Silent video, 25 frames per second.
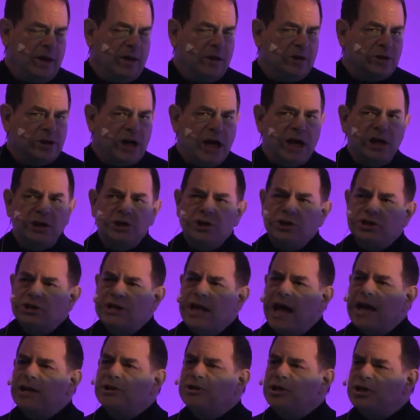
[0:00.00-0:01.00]
Change is
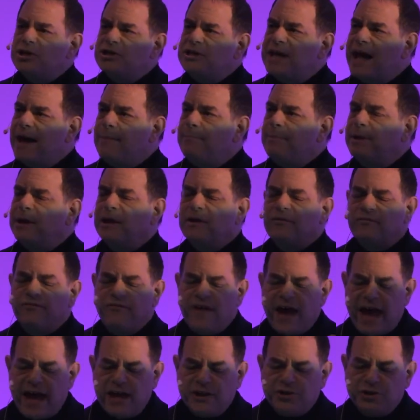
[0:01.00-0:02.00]
not just happening
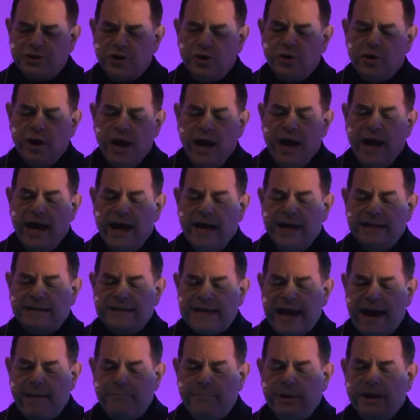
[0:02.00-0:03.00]
faster, it's
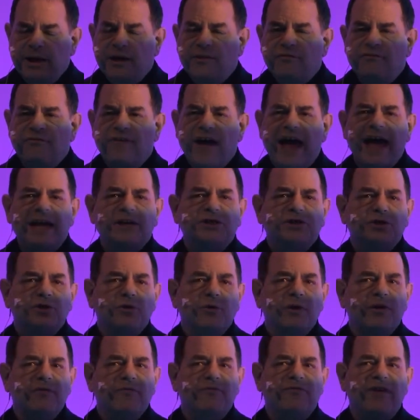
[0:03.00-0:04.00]
happening faster
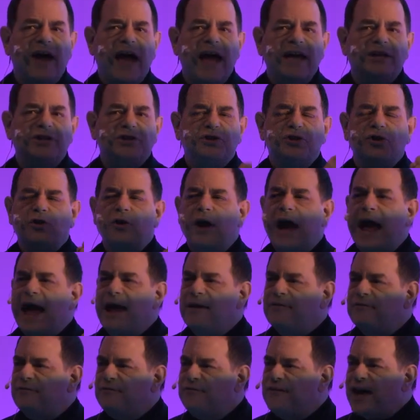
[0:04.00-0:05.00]
and faster
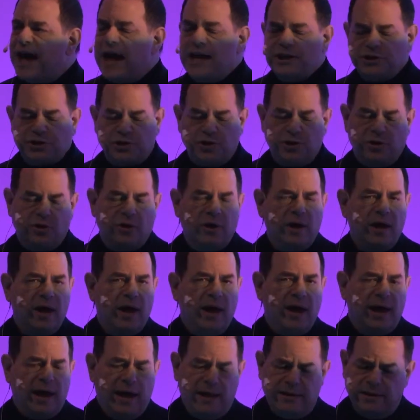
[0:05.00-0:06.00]
and faster.
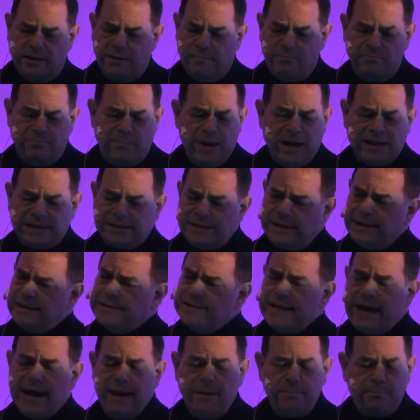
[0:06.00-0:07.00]
And the best
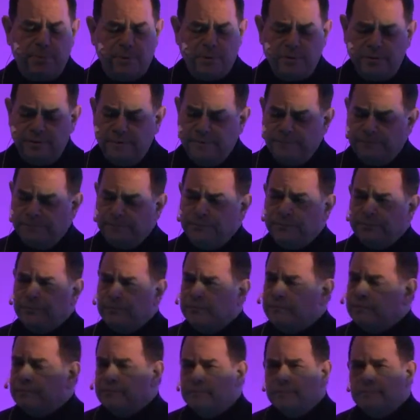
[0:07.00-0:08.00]
example,
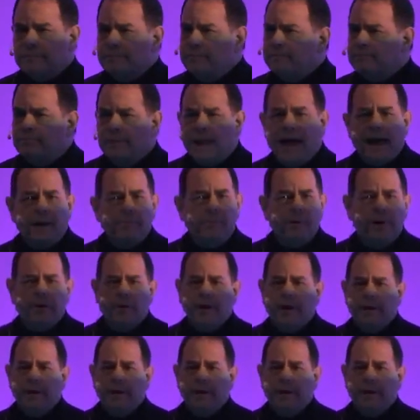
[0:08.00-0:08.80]
BlackBerry.